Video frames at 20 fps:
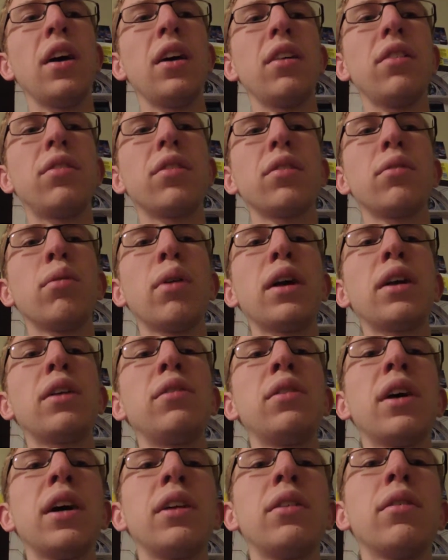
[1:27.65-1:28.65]
is a great
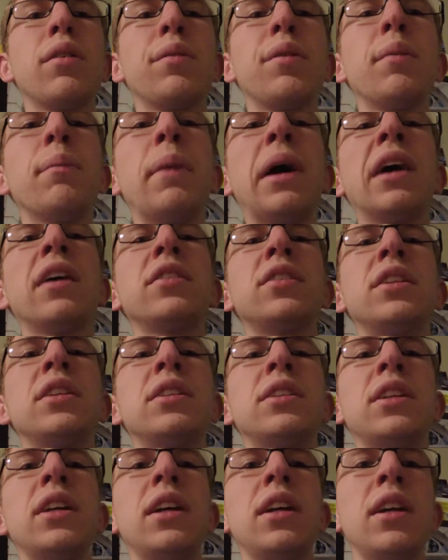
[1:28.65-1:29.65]
uniter of the
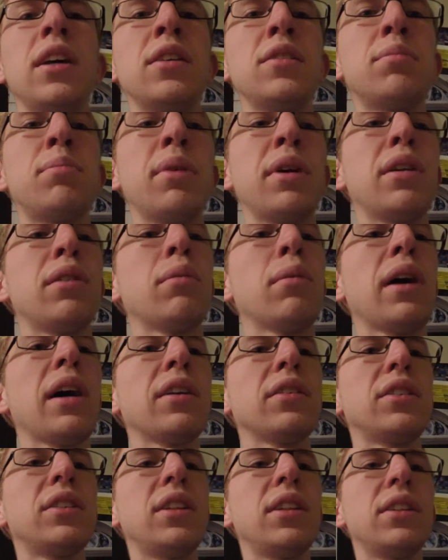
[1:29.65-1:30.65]
masses. It has been
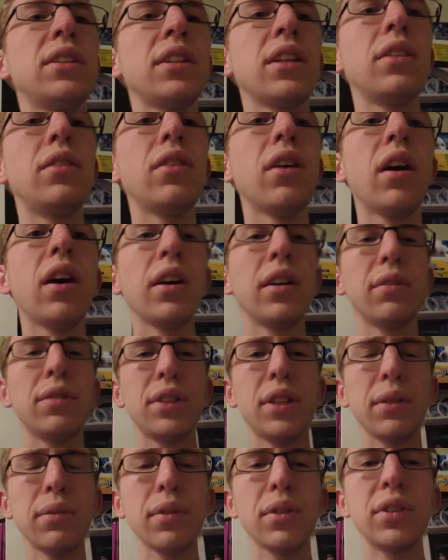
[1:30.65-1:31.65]
around since the dawn of
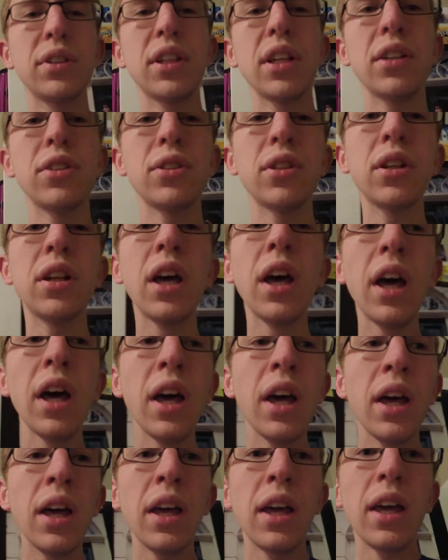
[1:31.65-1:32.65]
civilization,
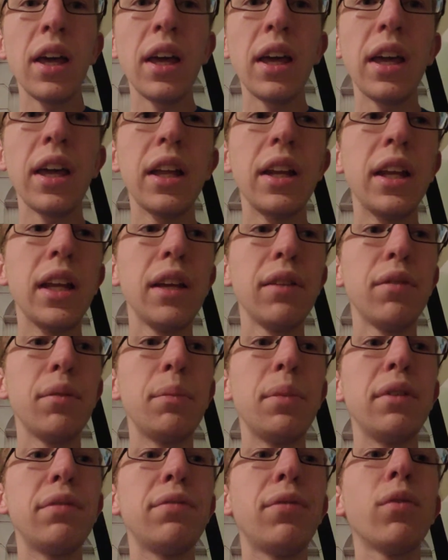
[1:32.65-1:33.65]
and
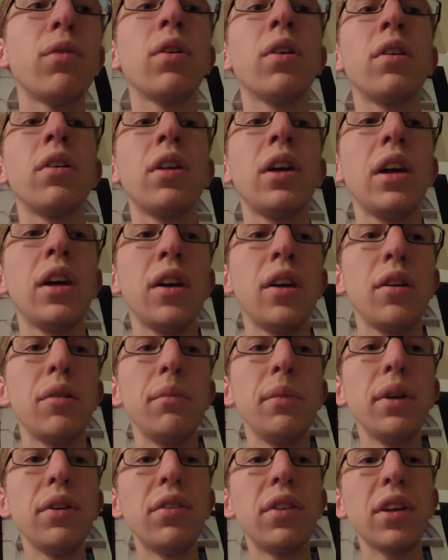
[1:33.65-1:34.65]
even before.
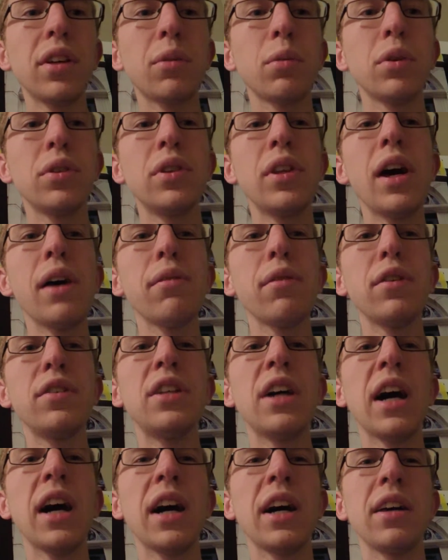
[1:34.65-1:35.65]
Music will never
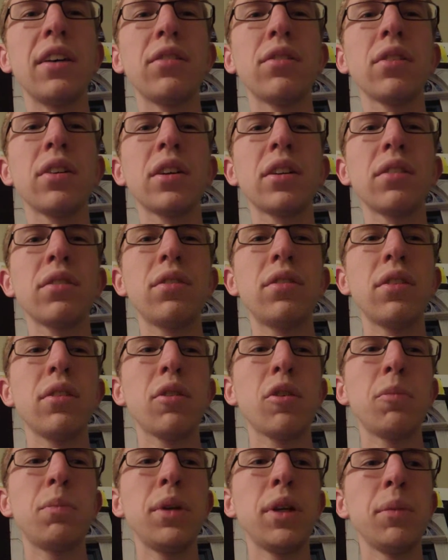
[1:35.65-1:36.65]
die as long as
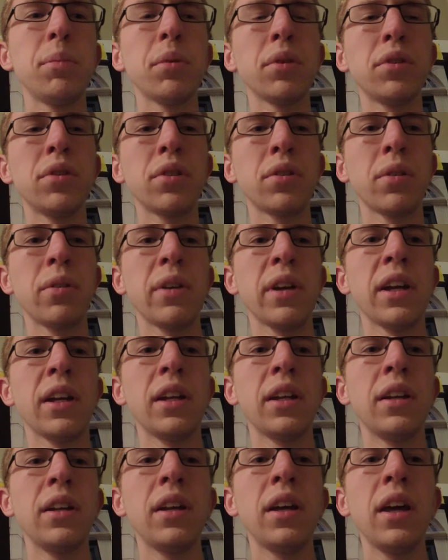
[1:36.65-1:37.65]
there are people to
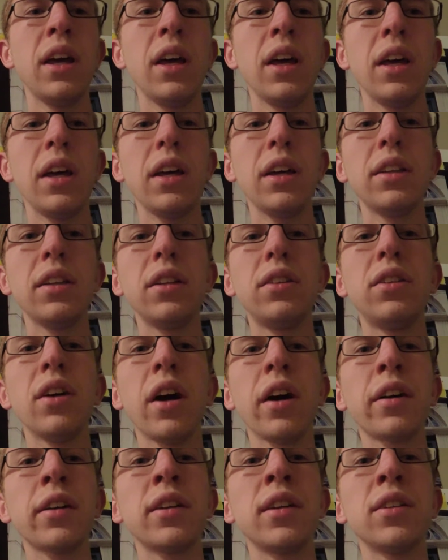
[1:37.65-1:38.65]
create it. In the
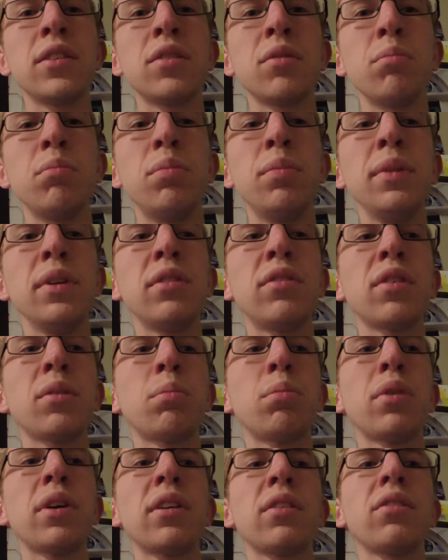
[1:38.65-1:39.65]
darkness,
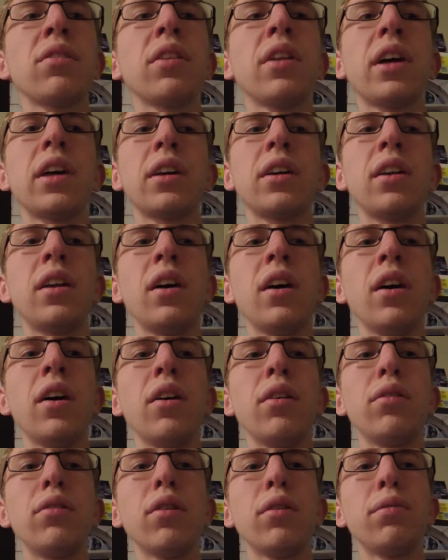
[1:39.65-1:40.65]
music brings light.
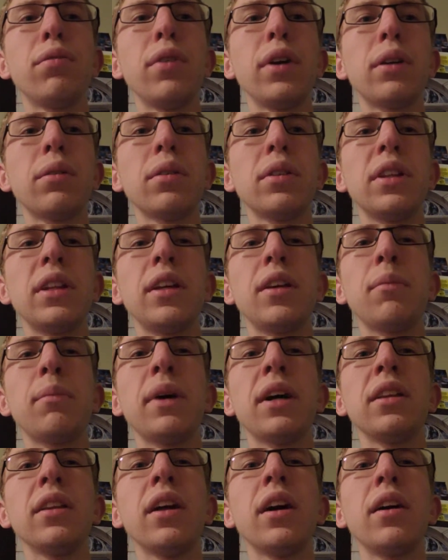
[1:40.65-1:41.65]
So frequently in
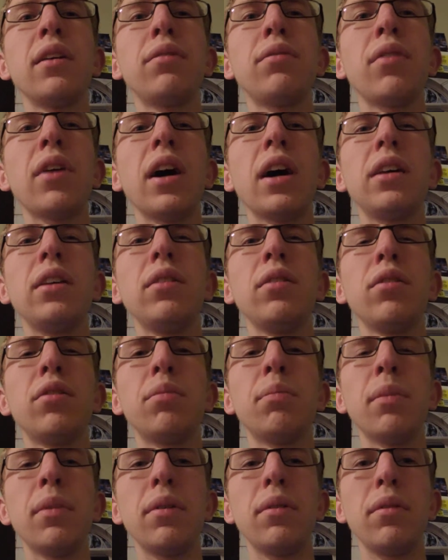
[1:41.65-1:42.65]
my life, I
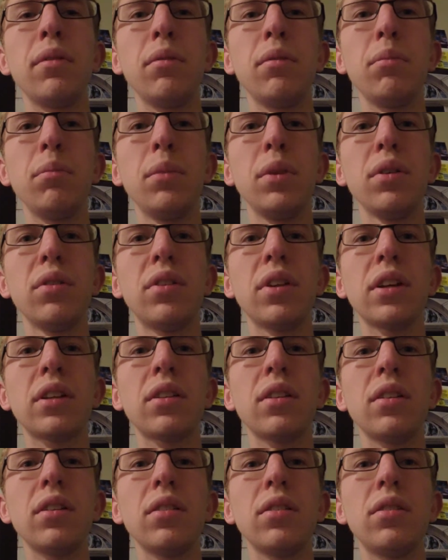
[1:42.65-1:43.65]
use
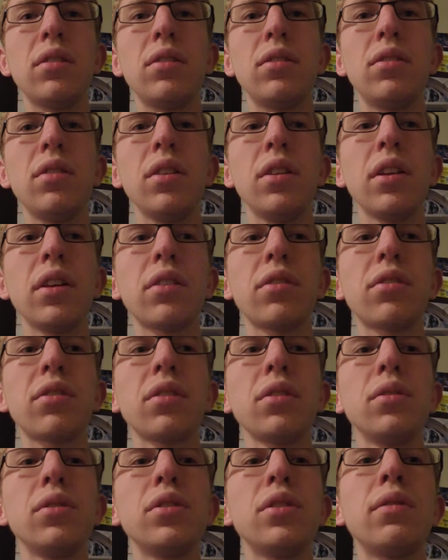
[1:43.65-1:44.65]
music to the
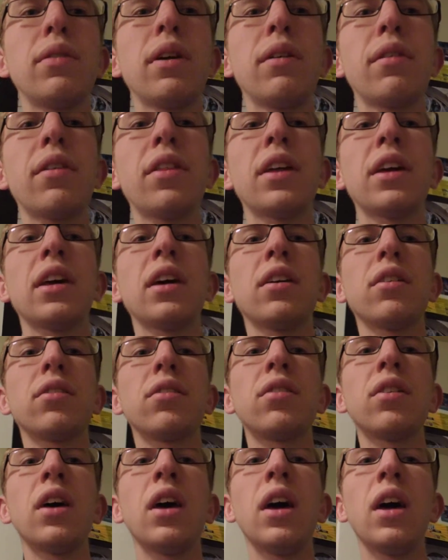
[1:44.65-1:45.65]
exclusion of everything
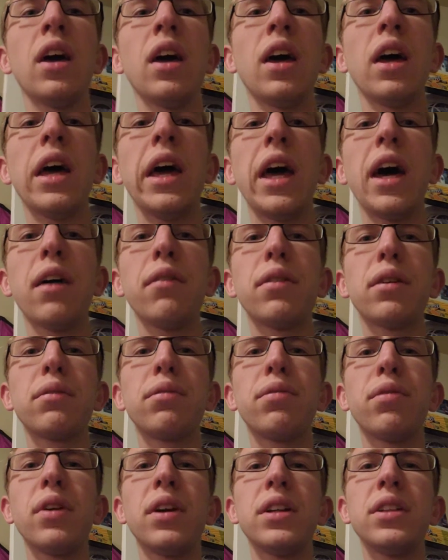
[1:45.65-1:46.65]
else. Having
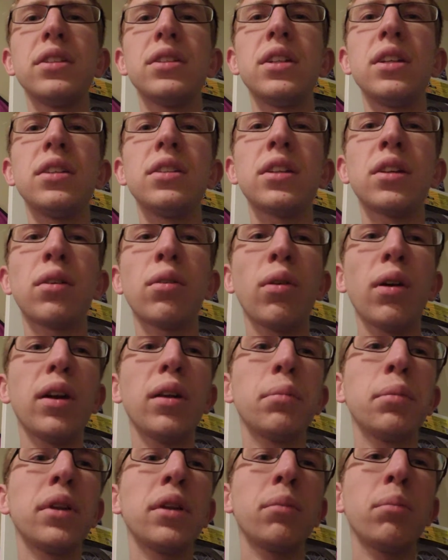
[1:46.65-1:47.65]
friends is
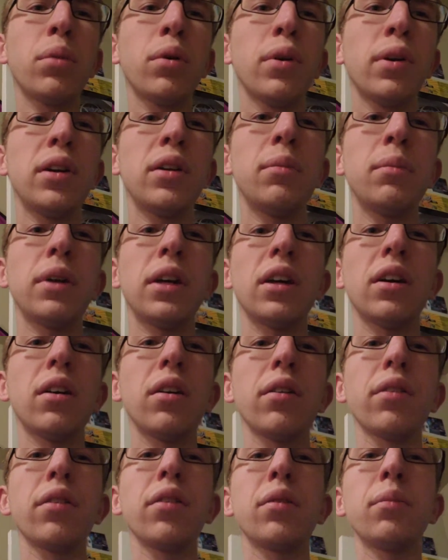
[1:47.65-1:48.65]
incredibly important to me,
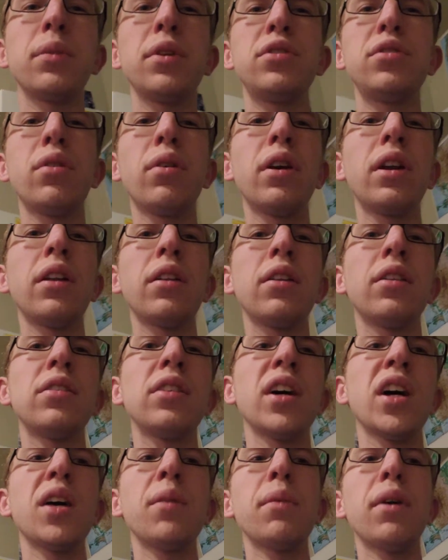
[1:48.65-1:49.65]
although the majority of the
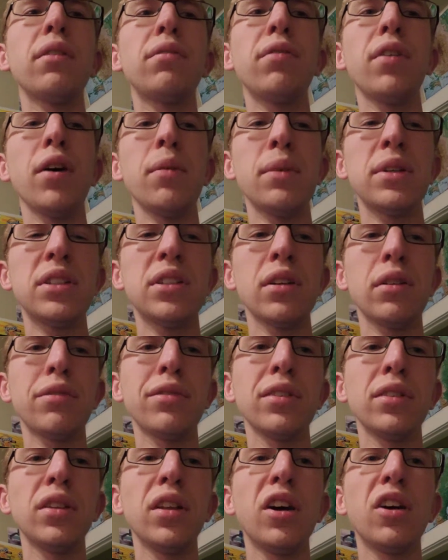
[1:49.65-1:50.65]
time I find
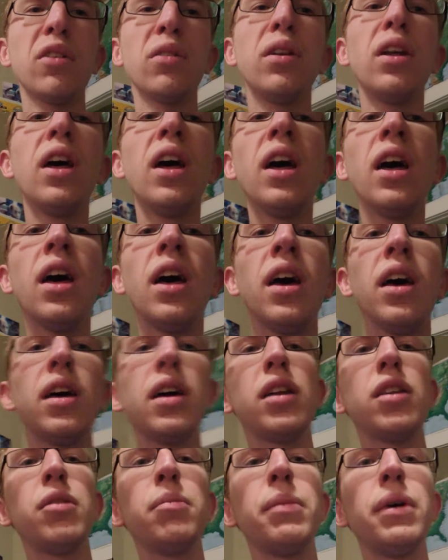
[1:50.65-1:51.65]
myself alone
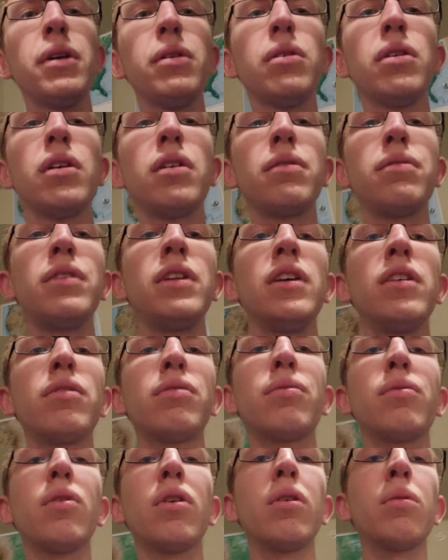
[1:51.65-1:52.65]
in the middle of these
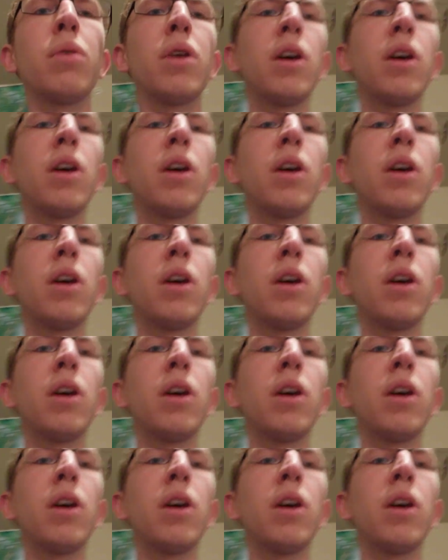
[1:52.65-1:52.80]
four